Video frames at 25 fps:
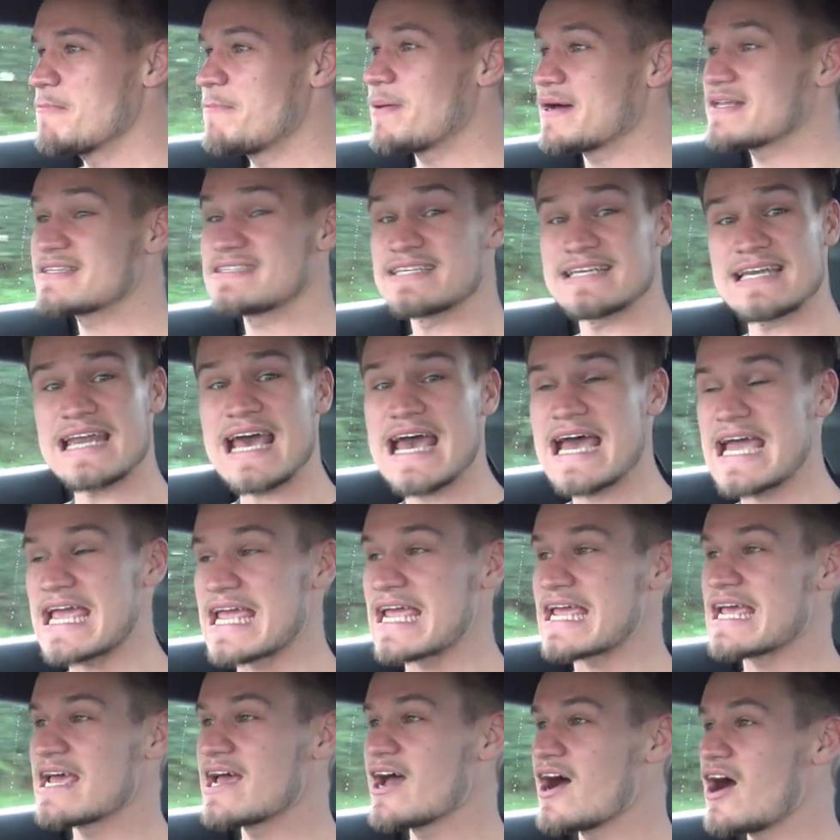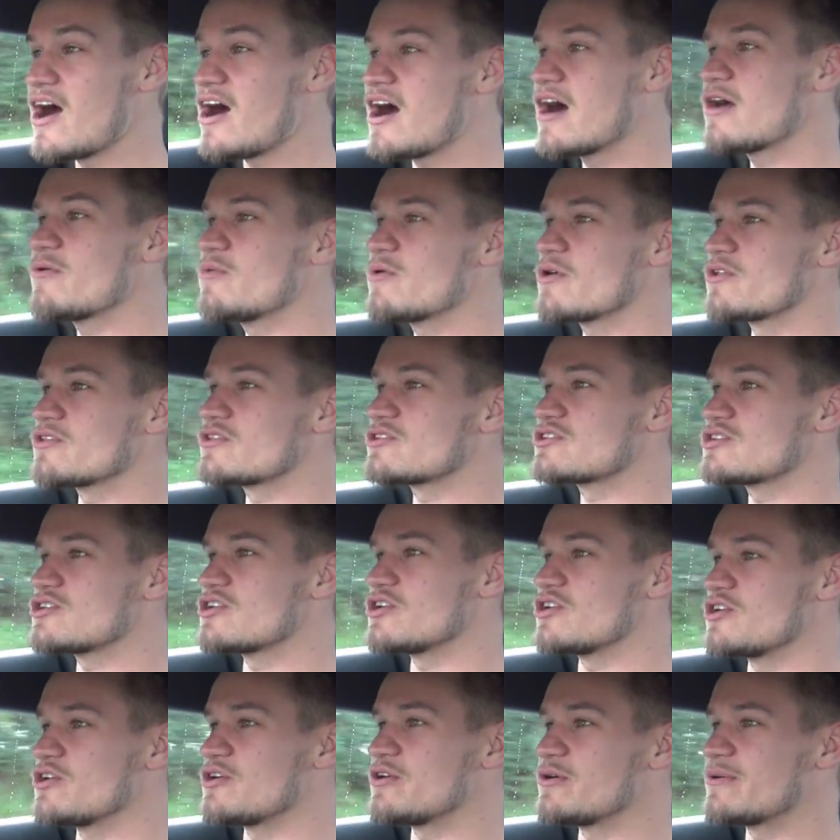But today I want
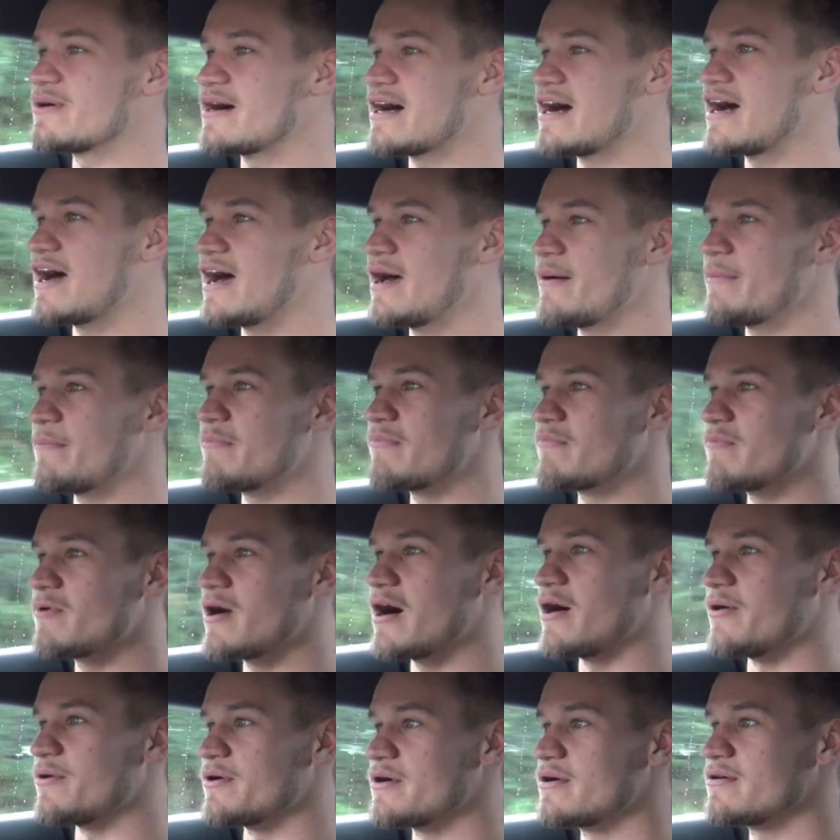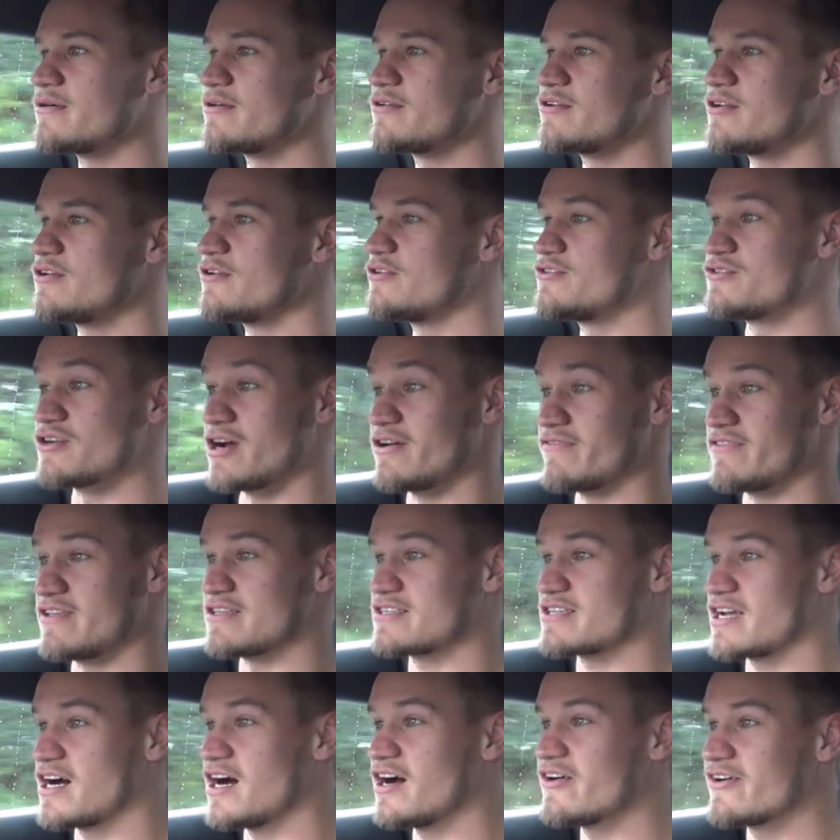to drive
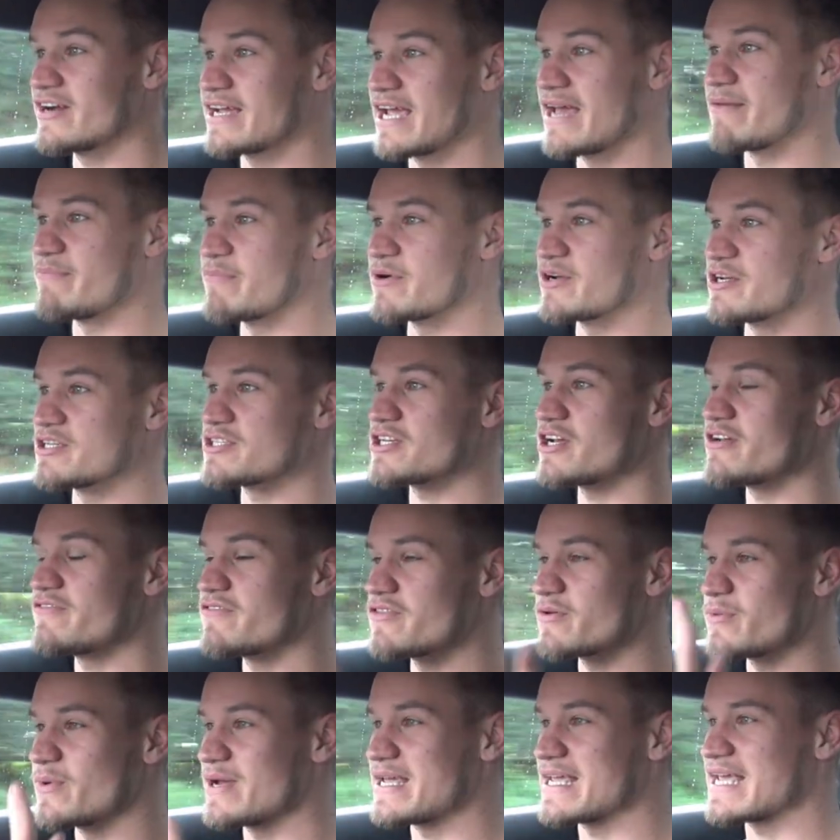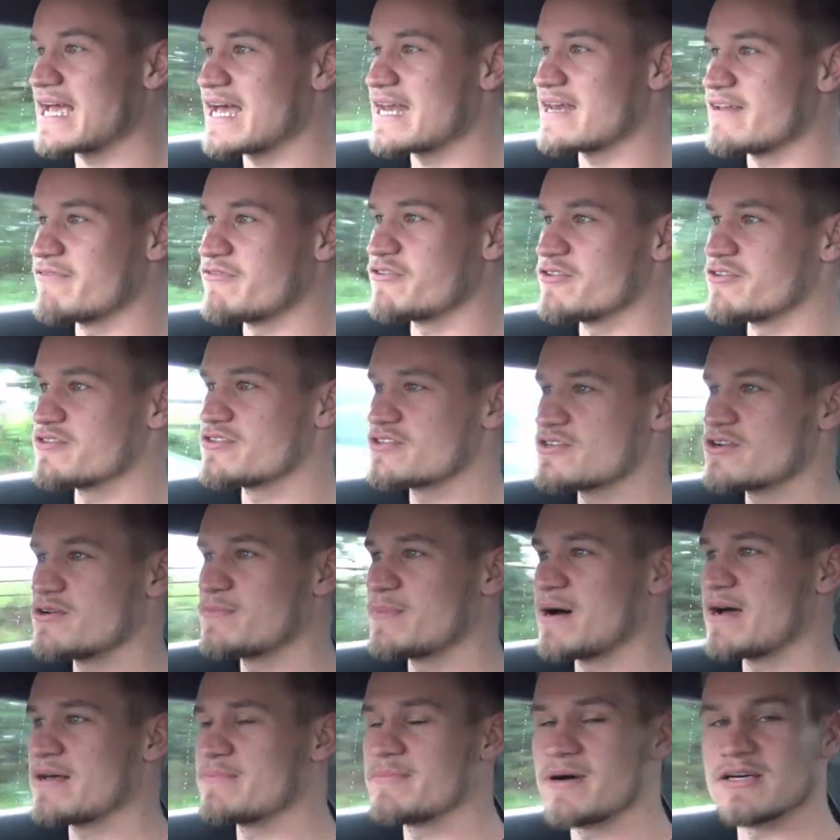this car again, because over the weekend, if you saw
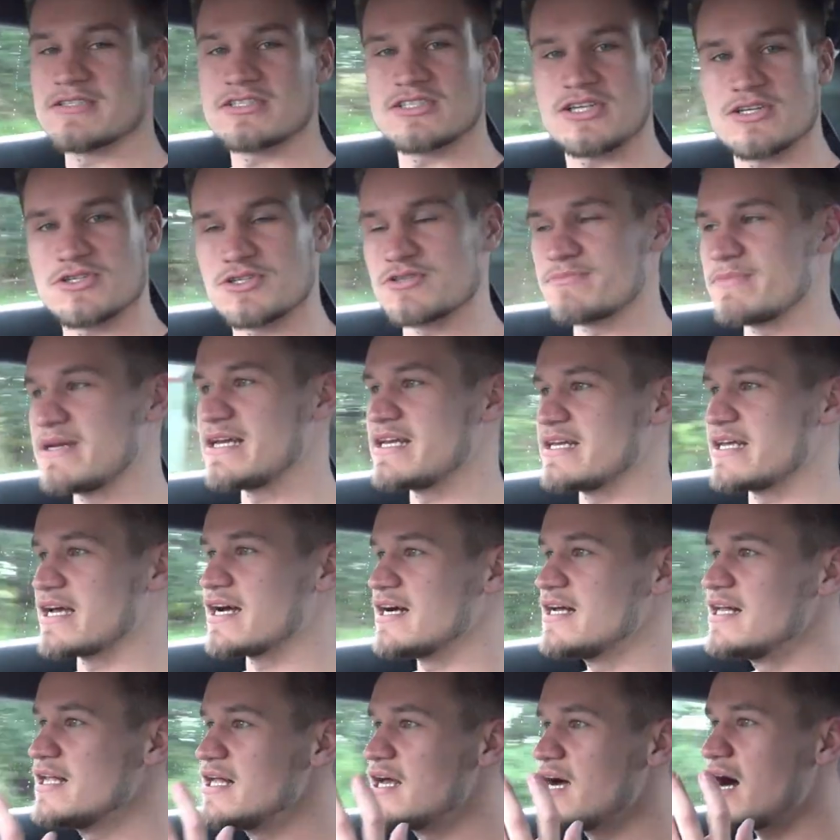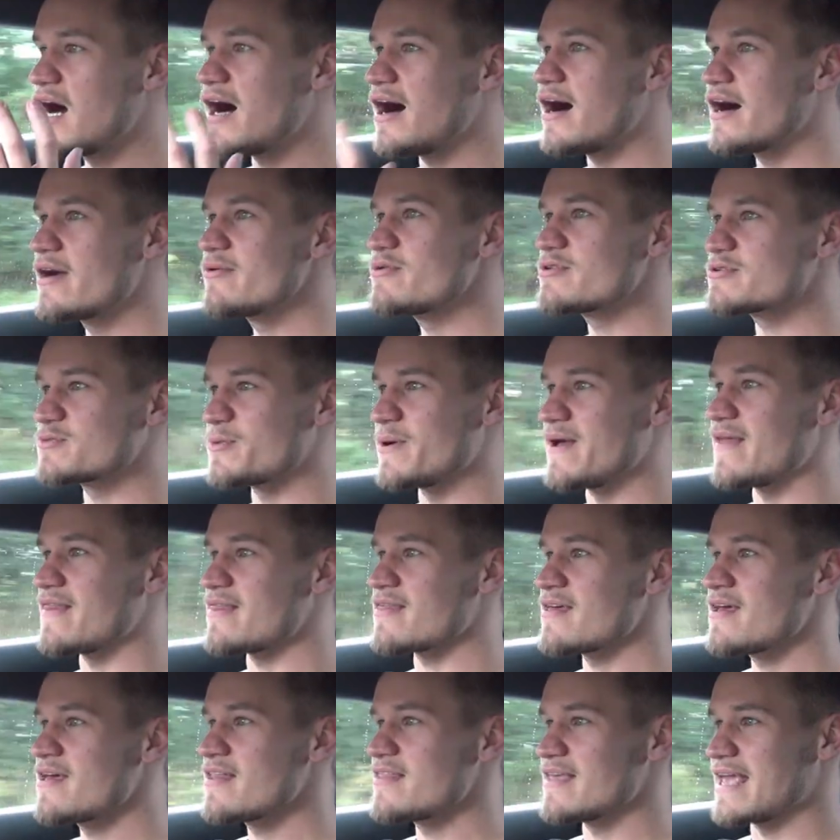by my social media, I was with
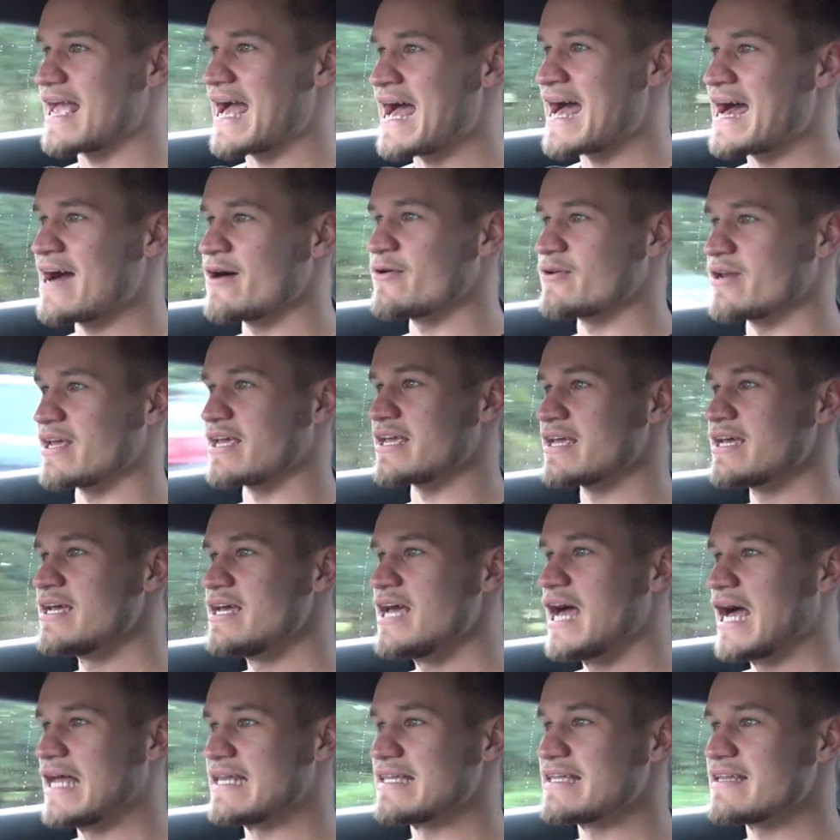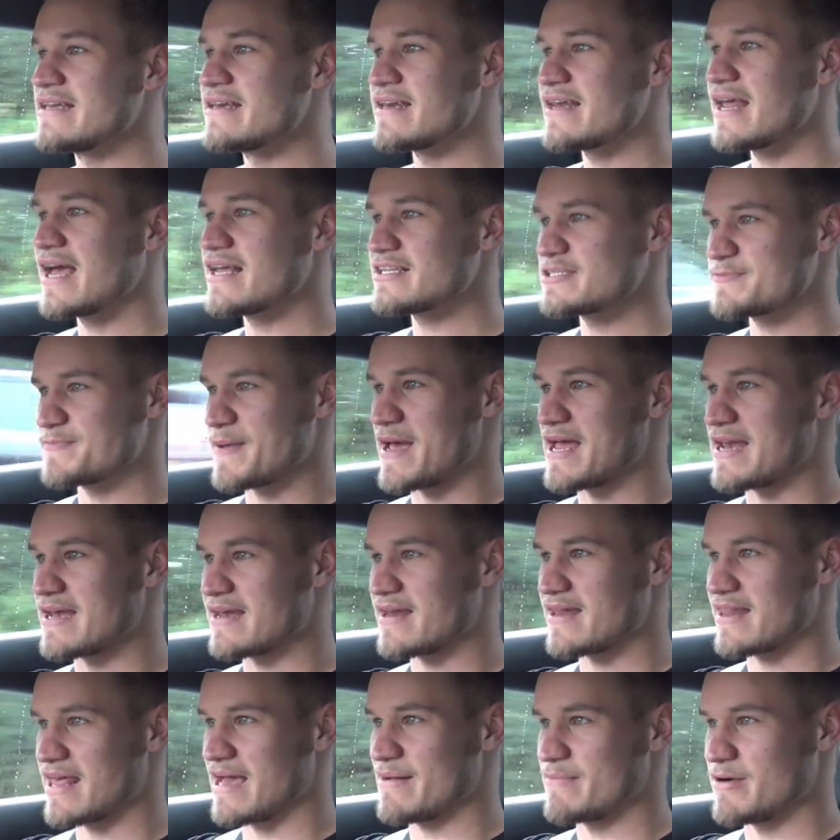the Audi and didn't
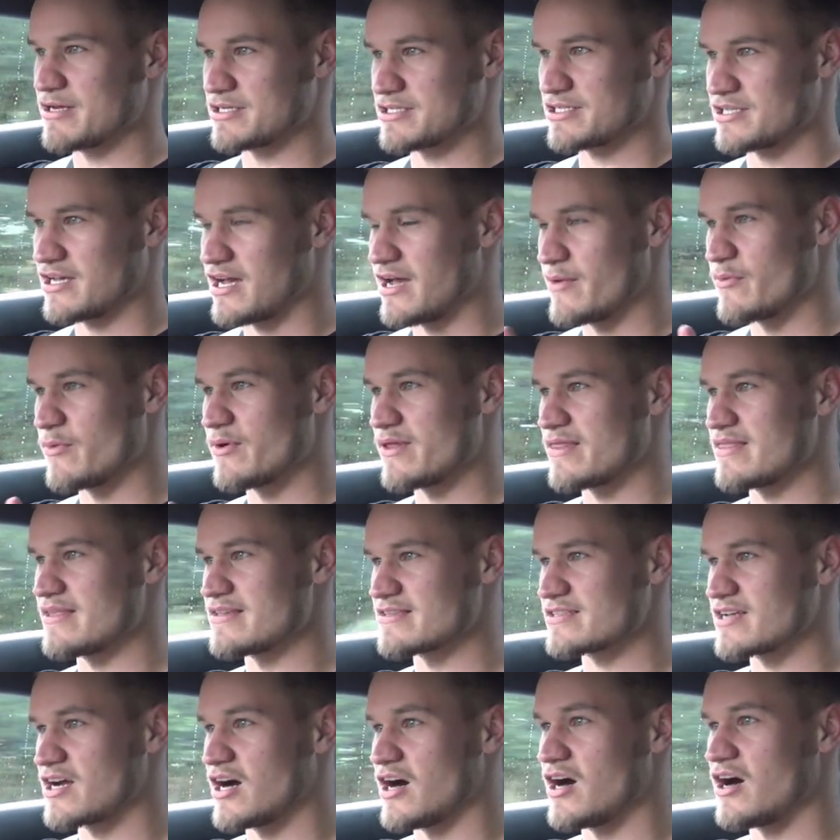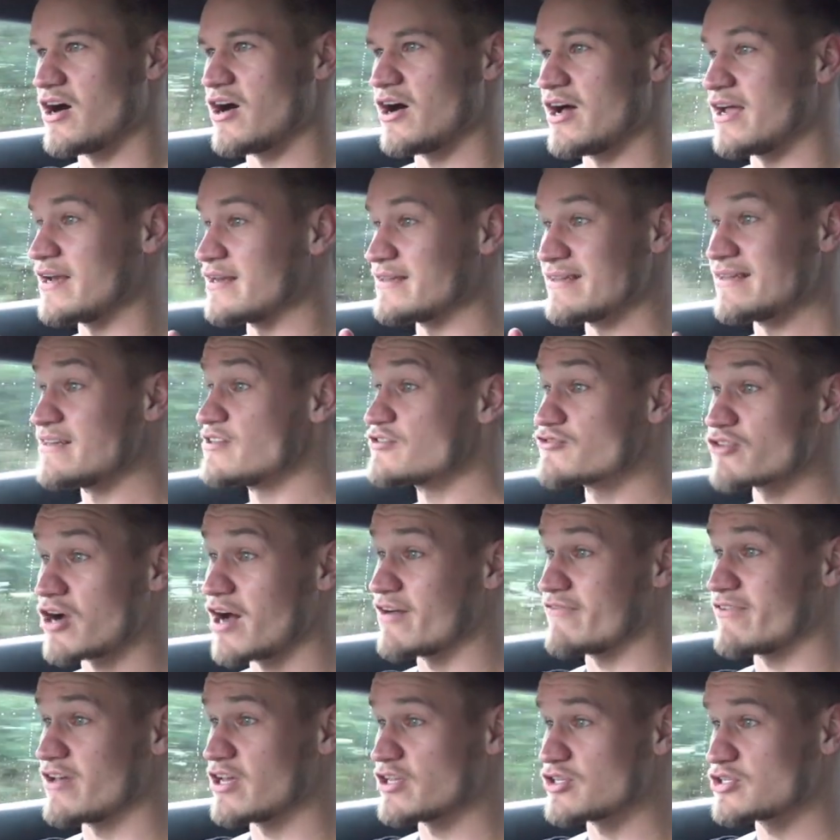spend that much time with this car and didn't
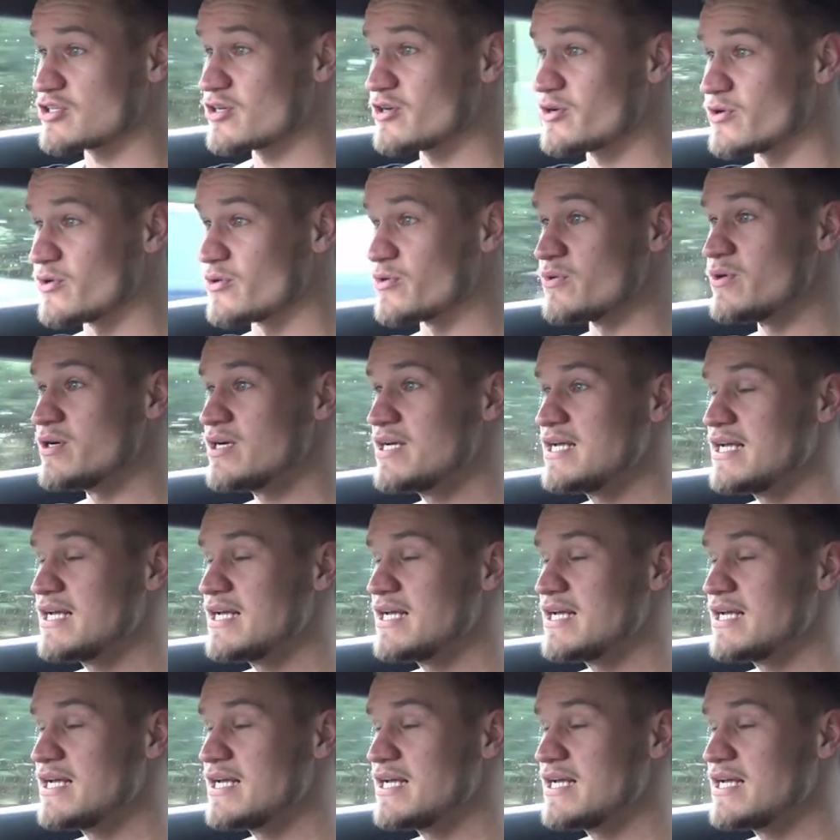drive it at all.